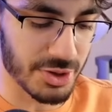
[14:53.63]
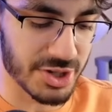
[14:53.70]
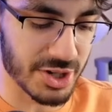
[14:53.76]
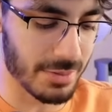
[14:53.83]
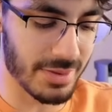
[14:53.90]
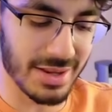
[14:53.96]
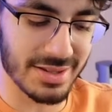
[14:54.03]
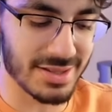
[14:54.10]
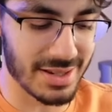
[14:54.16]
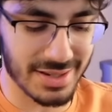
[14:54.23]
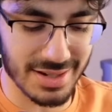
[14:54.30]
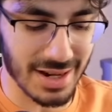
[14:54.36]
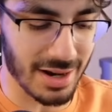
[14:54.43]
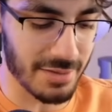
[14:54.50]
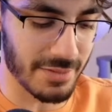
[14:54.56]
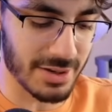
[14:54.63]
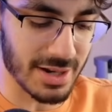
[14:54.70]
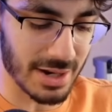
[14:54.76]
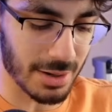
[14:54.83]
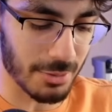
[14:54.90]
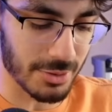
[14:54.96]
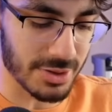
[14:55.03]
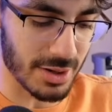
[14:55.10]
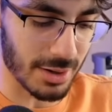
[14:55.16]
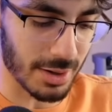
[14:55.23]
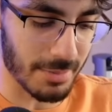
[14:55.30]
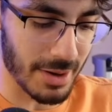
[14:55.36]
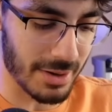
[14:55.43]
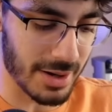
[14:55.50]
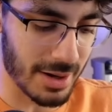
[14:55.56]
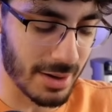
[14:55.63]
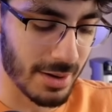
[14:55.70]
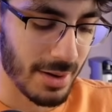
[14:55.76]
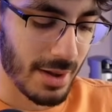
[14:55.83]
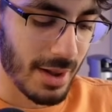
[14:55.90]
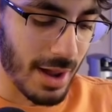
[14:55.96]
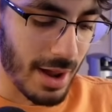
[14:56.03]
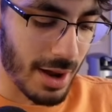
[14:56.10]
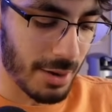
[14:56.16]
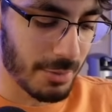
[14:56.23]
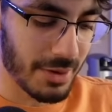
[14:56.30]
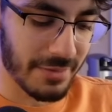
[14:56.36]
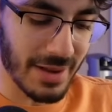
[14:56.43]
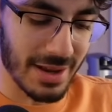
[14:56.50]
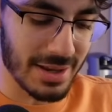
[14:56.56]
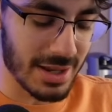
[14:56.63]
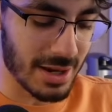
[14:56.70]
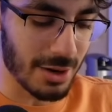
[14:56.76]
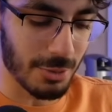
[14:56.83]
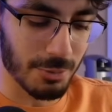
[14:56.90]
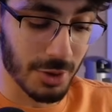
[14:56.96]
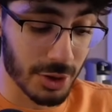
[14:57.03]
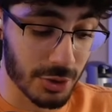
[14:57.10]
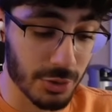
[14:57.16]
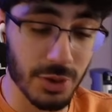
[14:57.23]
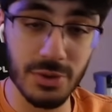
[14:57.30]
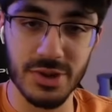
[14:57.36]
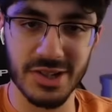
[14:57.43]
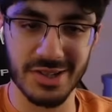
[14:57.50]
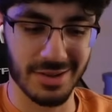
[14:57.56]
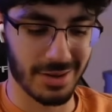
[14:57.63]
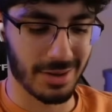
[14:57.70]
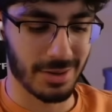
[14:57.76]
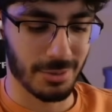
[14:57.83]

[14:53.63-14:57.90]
So that's kind of a deck I want to talk about here. We've got, recruits.